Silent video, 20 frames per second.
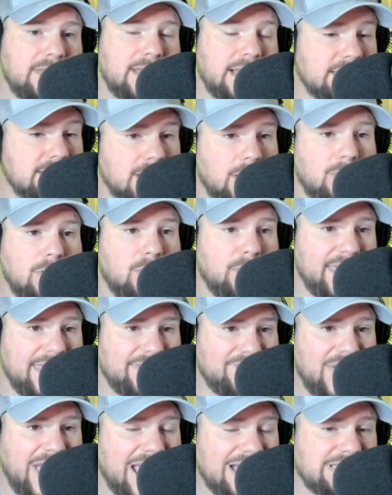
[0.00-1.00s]
that's done what
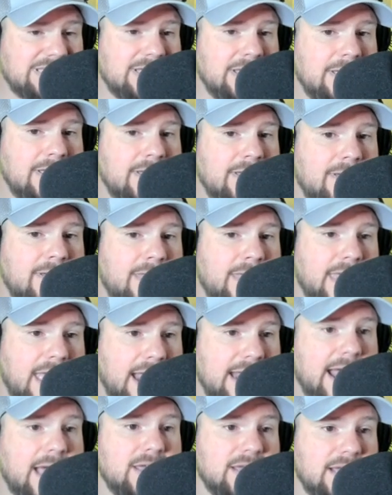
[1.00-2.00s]
we've asked,
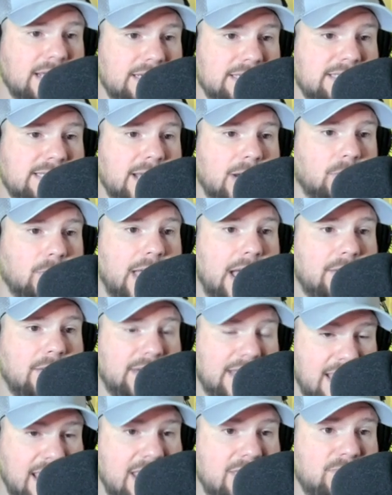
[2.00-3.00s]
and now you get to stick
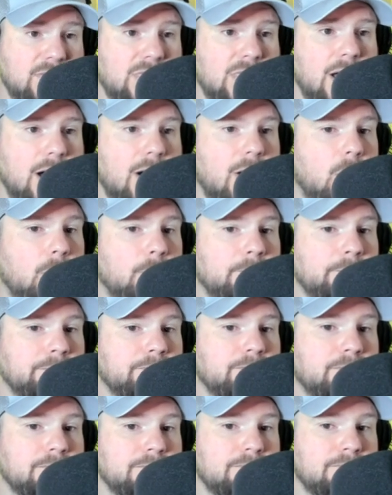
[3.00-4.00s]
around, even though,
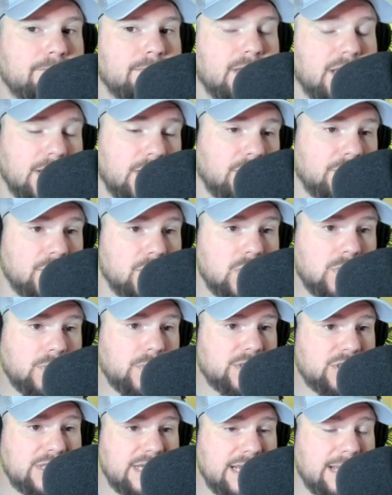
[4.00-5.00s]
the new
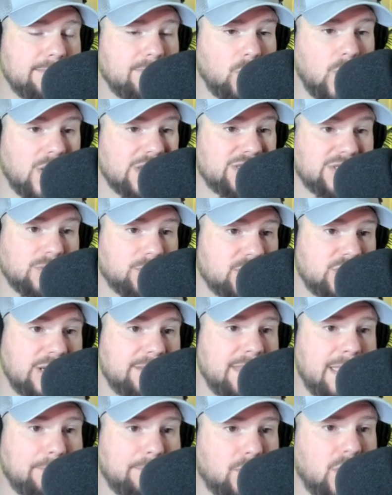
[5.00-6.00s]
regime wasn't the
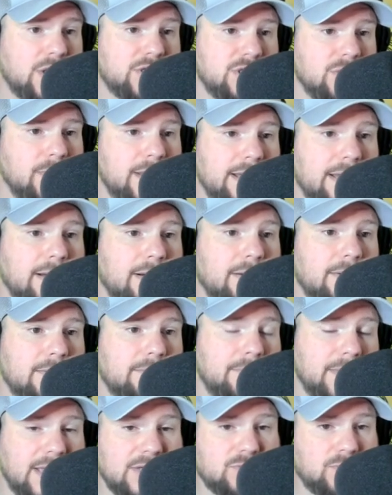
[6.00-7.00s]
regime that brought you in here,
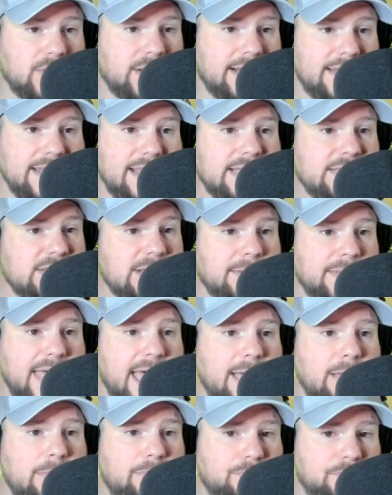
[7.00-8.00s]
because we're going to need some of
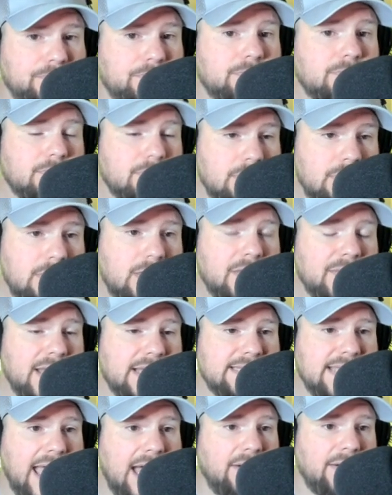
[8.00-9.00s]
that
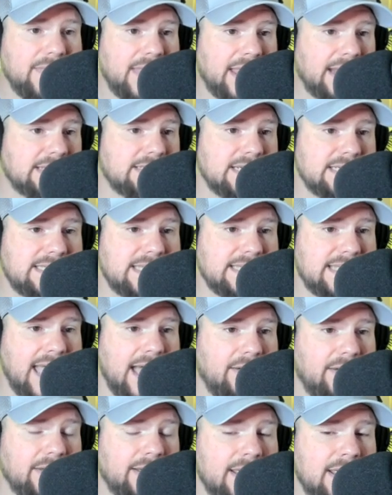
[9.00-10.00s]
talent, that existing
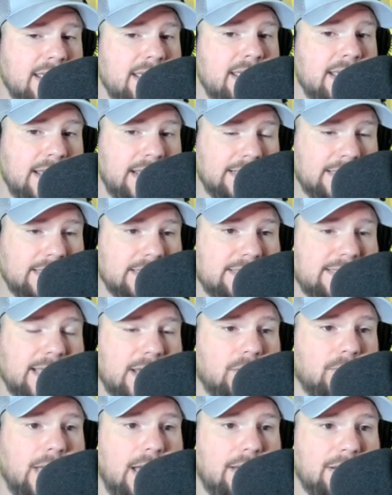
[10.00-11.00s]
talent, to
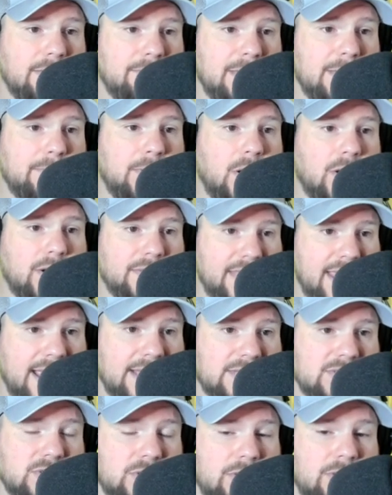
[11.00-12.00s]
stick around and be part of the
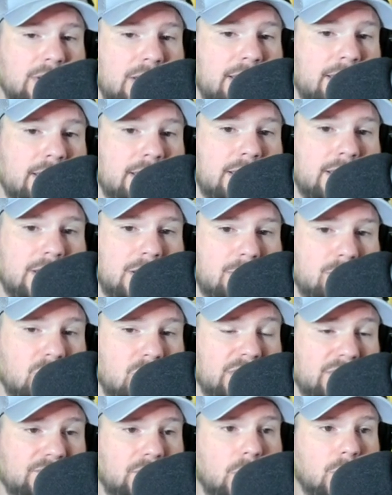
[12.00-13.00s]
answer
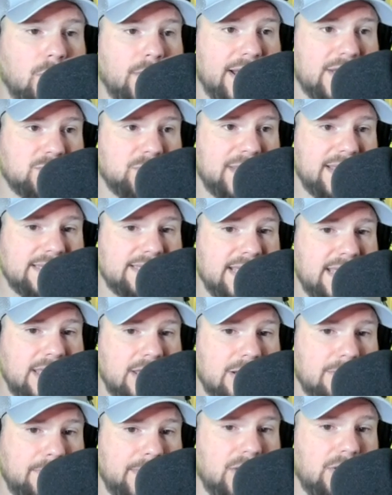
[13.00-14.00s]
moving forward as we
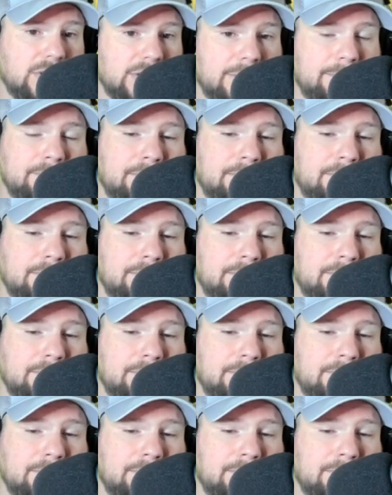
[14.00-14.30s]
continue to build.